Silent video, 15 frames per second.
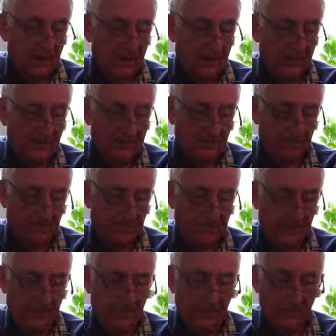And
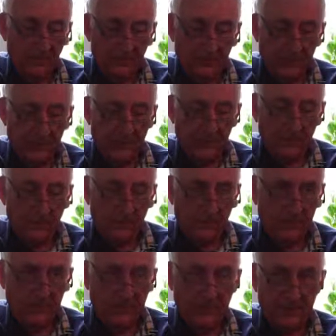also
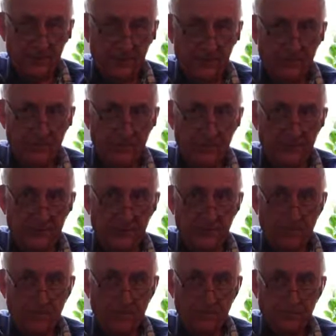we'd set up a
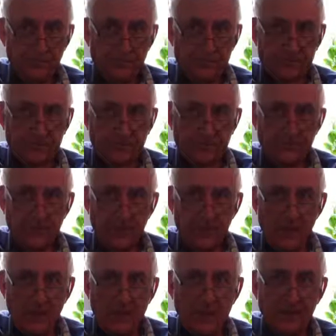system
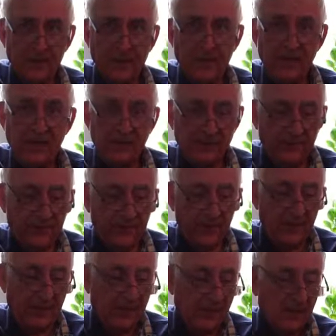like an
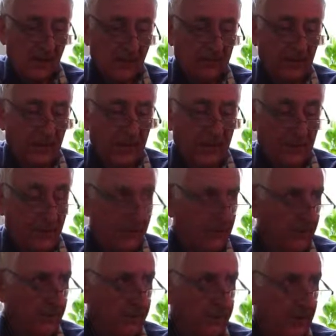agency of
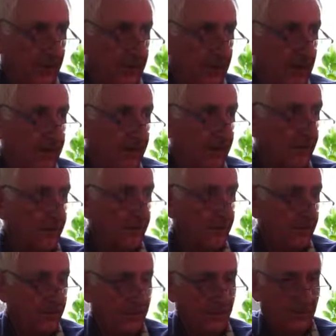landlords and people
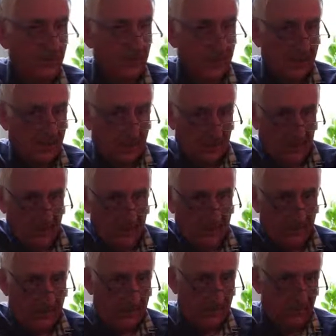who
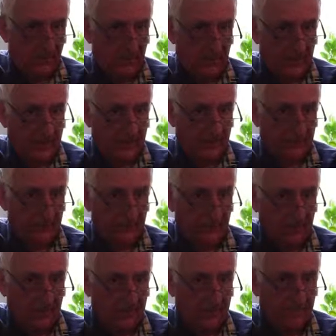were willing
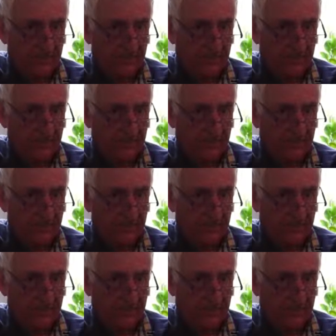to